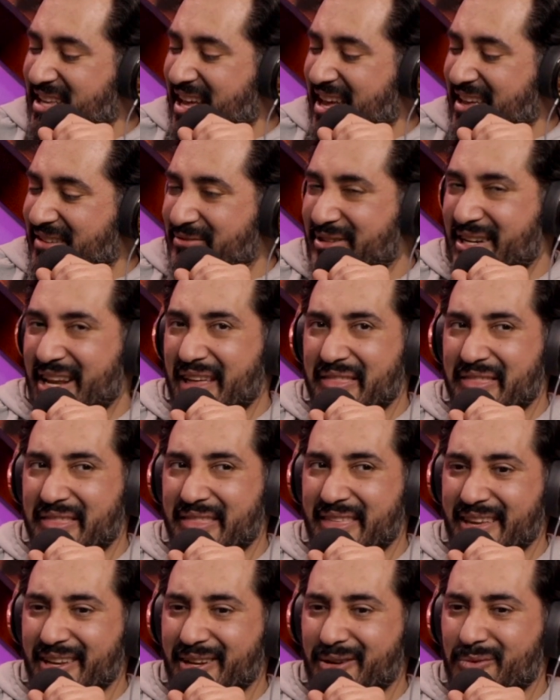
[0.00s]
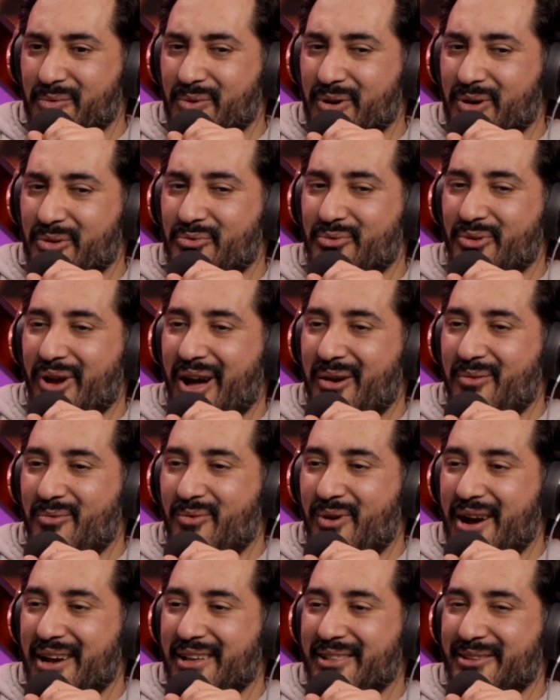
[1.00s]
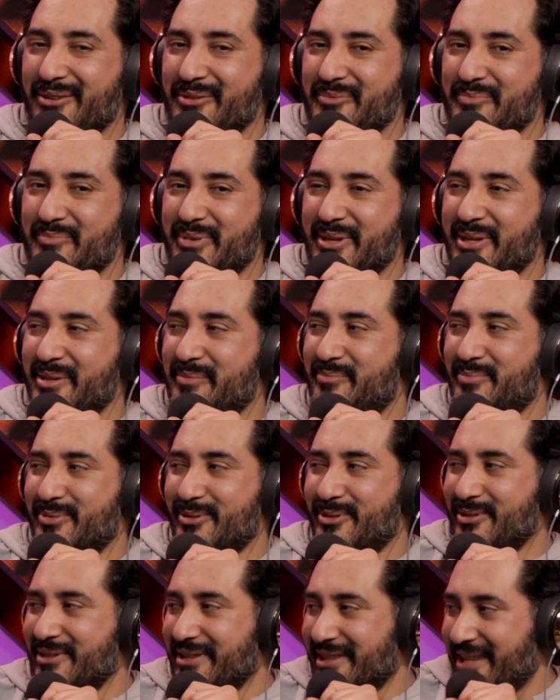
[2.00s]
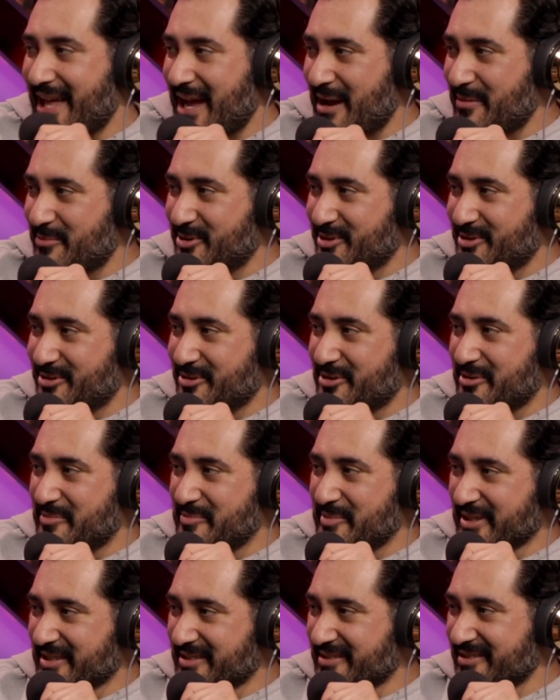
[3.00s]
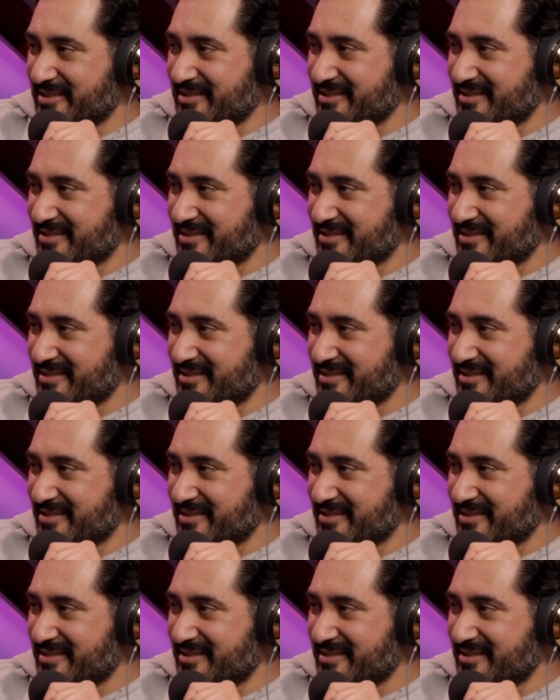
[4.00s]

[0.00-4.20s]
had what I think were Rottweiler, Pit Bull, Labrador mixes.